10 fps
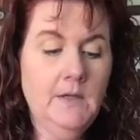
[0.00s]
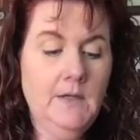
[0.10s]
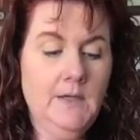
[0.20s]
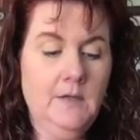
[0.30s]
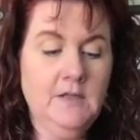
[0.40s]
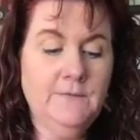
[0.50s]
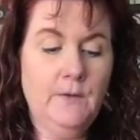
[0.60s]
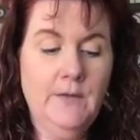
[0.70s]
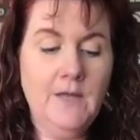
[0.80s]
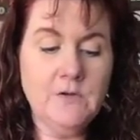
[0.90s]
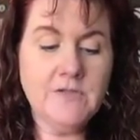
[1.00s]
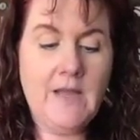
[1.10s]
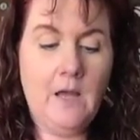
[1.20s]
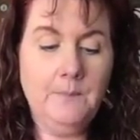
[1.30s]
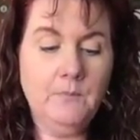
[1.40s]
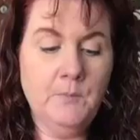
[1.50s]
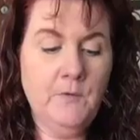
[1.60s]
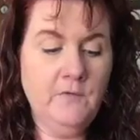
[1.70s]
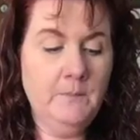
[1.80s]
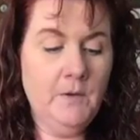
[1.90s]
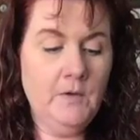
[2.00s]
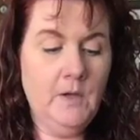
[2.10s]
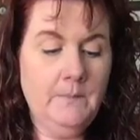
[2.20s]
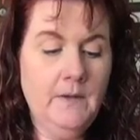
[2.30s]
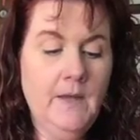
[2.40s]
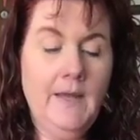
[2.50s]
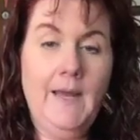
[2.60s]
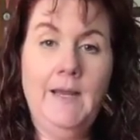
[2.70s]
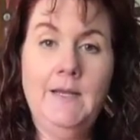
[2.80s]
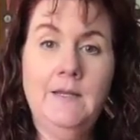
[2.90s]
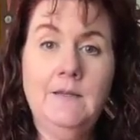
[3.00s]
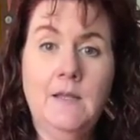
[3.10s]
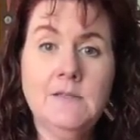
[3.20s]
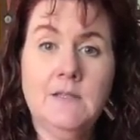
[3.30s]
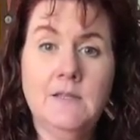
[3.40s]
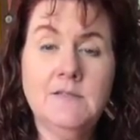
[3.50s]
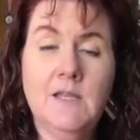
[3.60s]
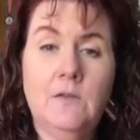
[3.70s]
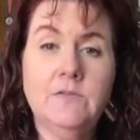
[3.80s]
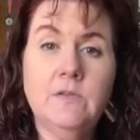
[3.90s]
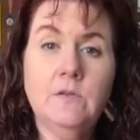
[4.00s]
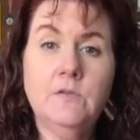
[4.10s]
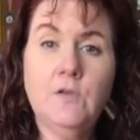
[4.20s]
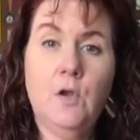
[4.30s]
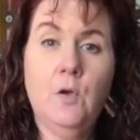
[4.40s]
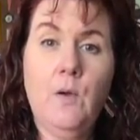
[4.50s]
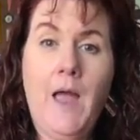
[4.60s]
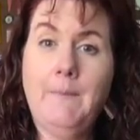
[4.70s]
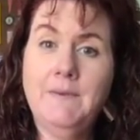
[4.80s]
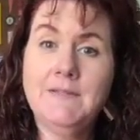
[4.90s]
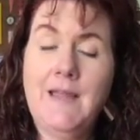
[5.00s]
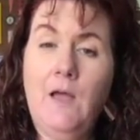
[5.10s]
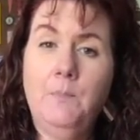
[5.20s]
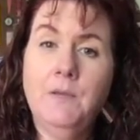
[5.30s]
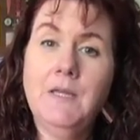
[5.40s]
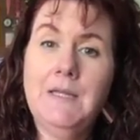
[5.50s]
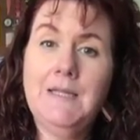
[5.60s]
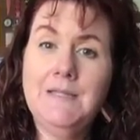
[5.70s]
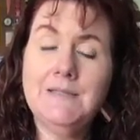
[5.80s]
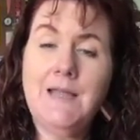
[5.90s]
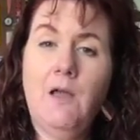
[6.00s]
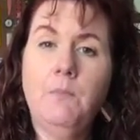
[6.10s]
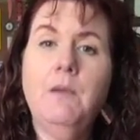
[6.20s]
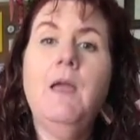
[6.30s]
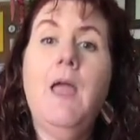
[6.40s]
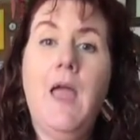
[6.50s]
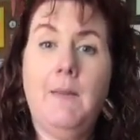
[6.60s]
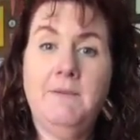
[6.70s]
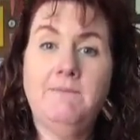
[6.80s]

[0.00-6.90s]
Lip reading: It can exfoliate your scalp, remove the buildup, and any dead skin cells. So happy scalp, clean scalp, happy